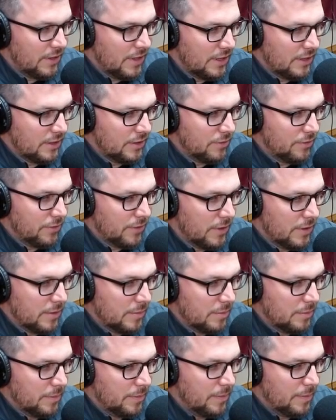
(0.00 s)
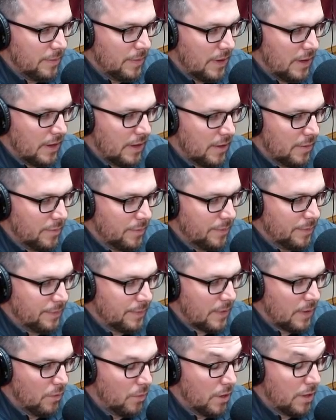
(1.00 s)
lesson from
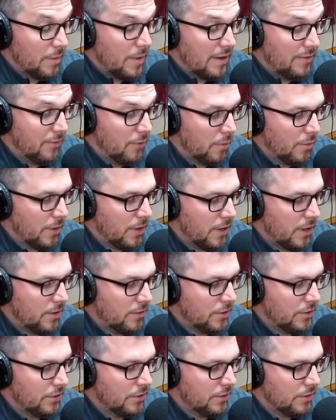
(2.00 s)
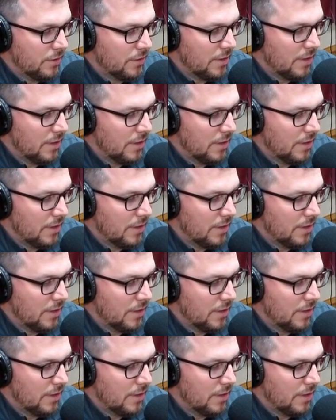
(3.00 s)
one of my former coaches,